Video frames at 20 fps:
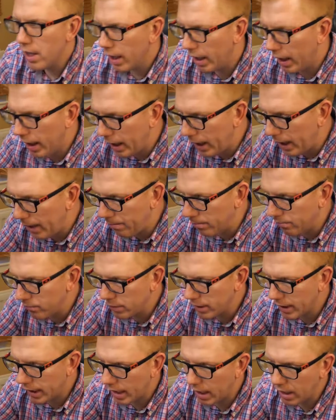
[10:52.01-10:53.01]

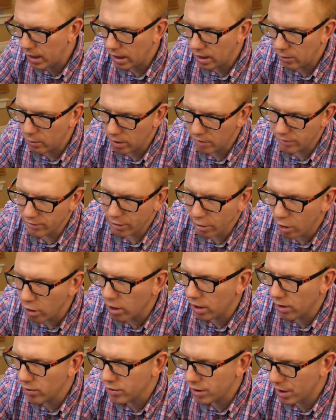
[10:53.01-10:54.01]
Then in one of the
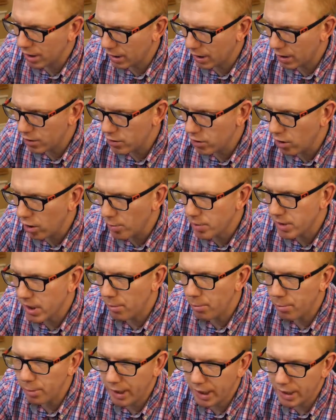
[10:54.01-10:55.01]
local charity shops
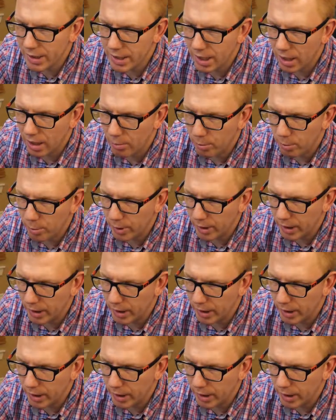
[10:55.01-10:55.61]
I picked up